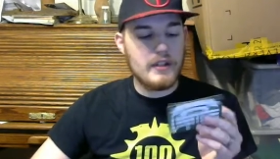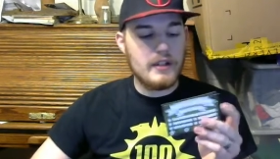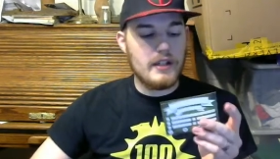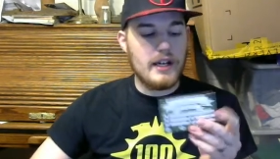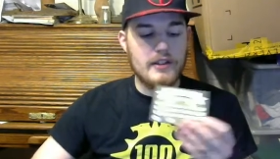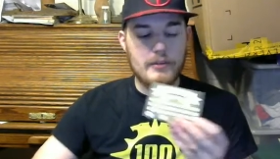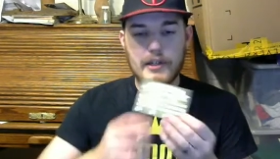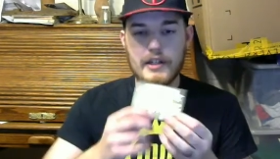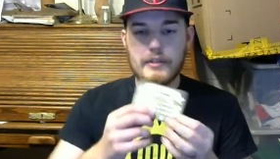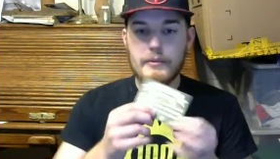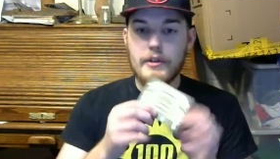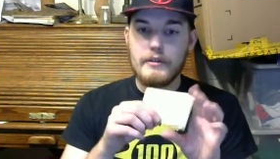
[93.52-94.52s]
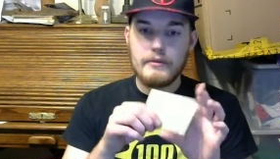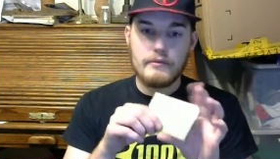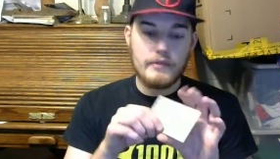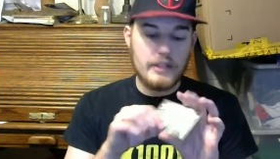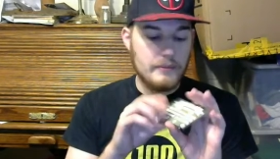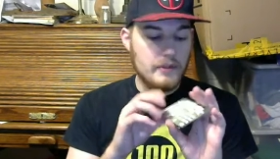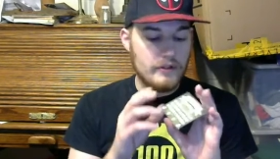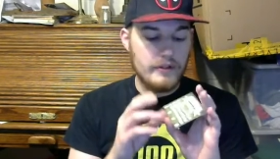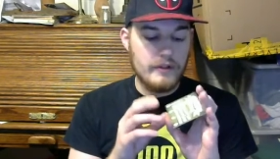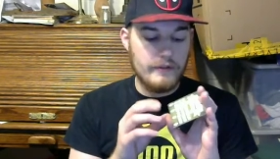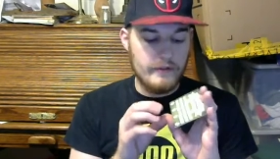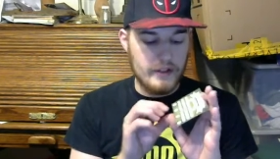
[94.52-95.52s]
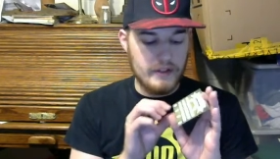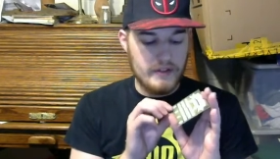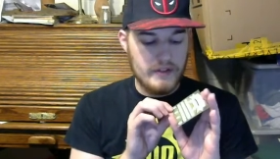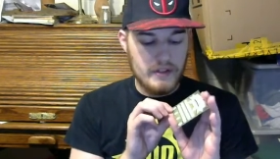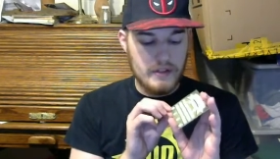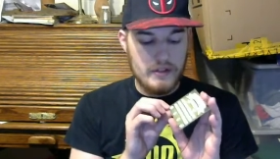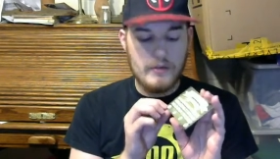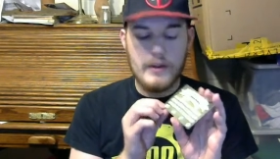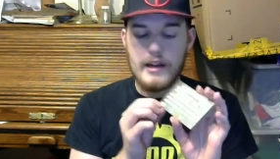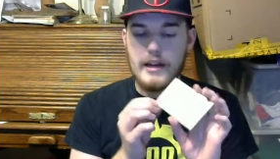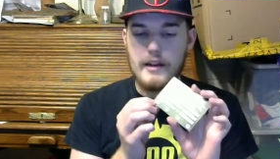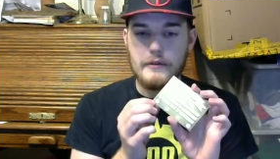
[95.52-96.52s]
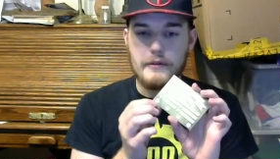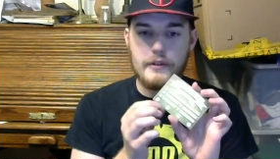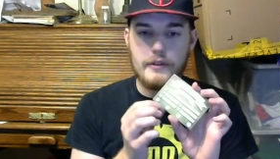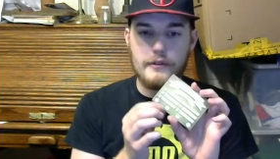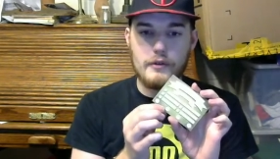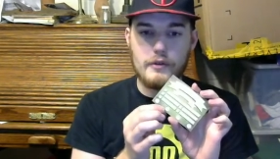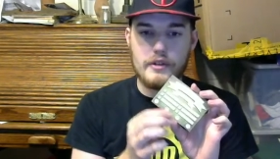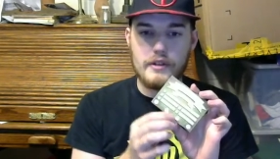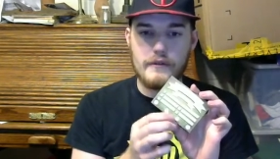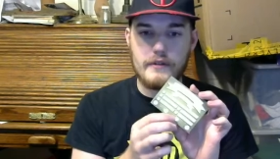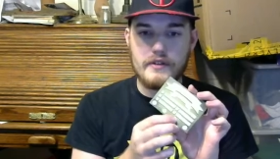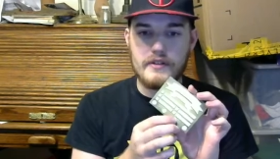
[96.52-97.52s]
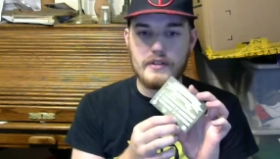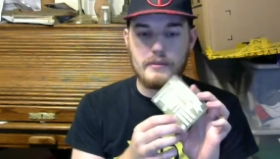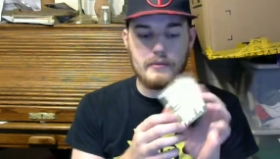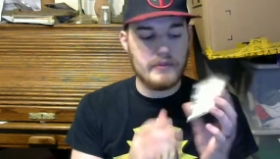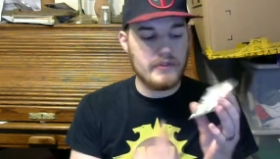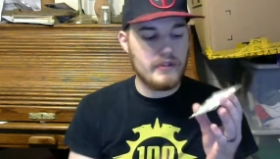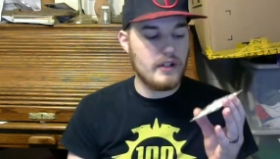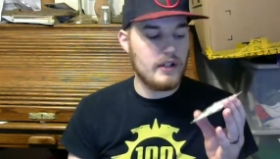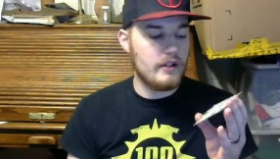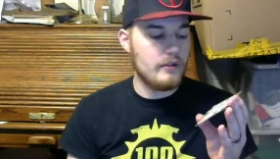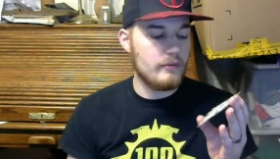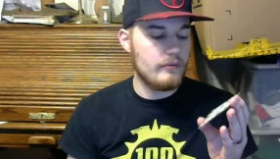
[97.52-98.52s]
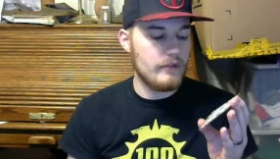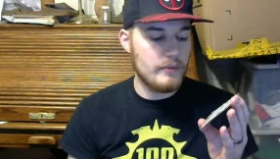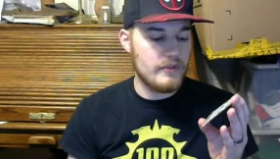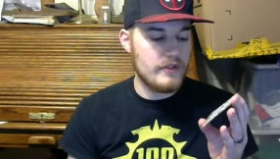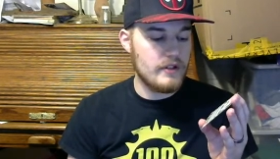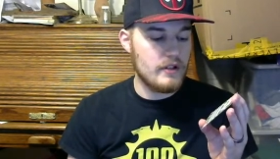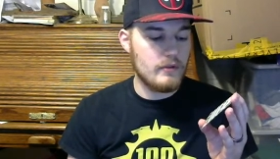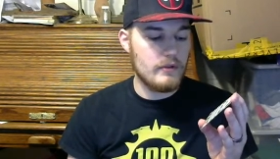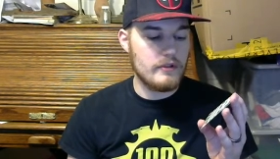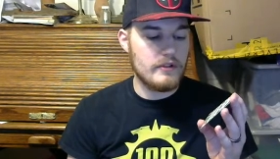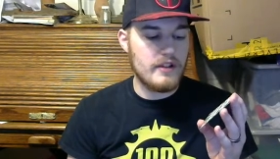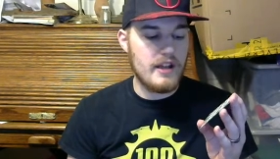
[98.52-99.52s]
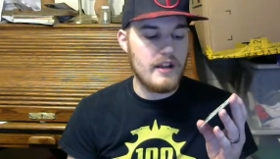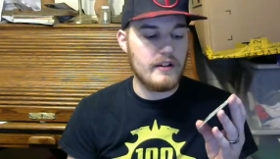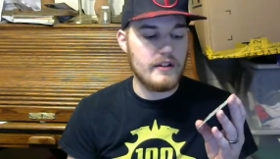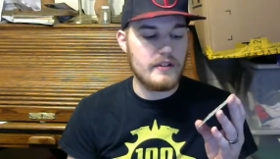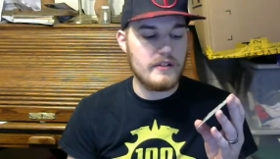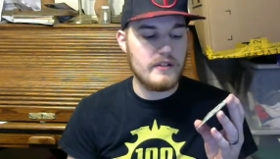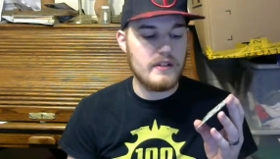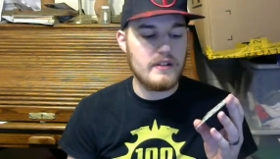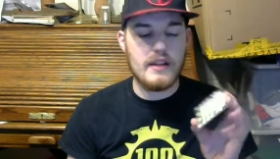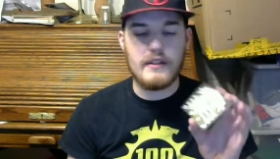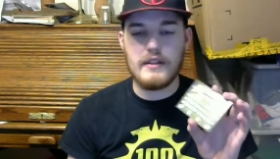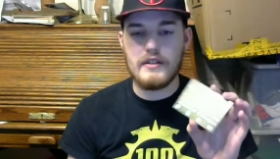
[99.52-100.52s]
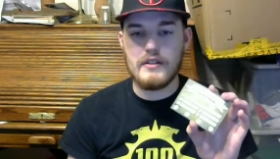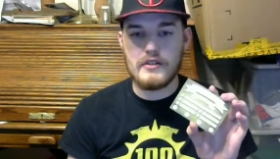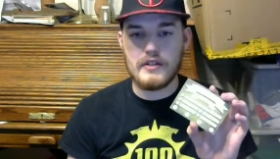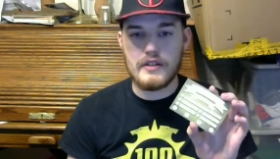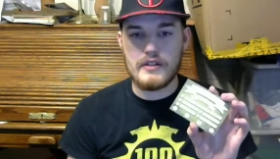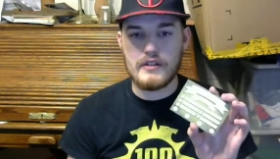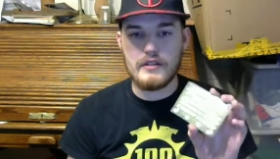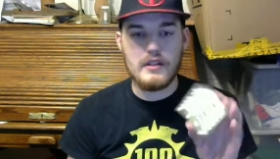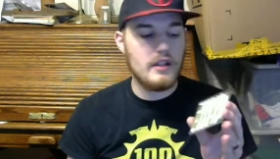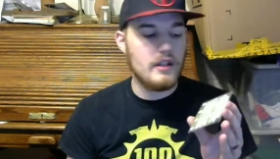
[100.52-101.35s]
At the bottom on what I'm calling the front, you have the 4 different symbols representing Order, Chaos, Death, and Destruction.